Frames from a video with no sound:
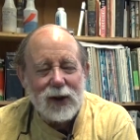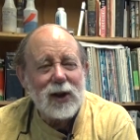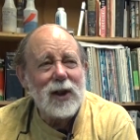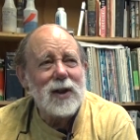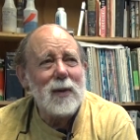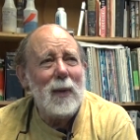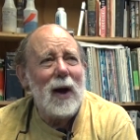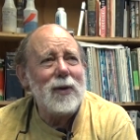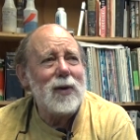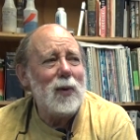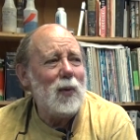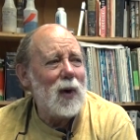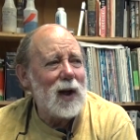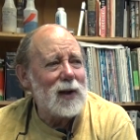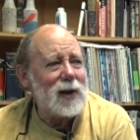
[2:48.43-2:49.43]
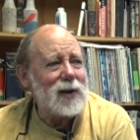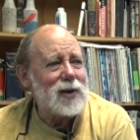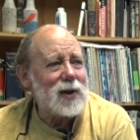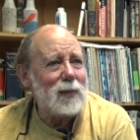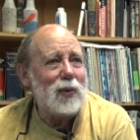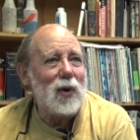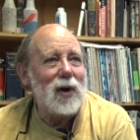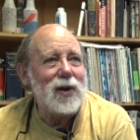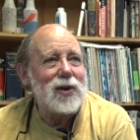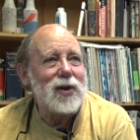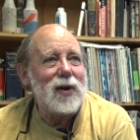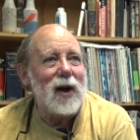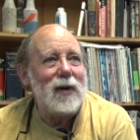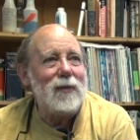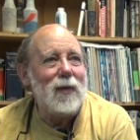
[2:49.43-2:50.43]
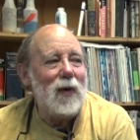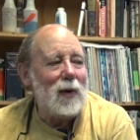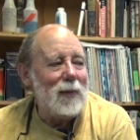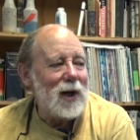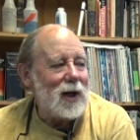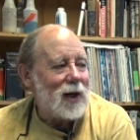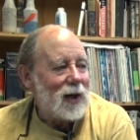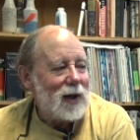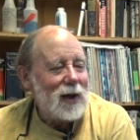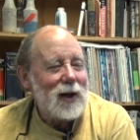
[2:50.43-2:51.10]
she's about to weld a support strut for me.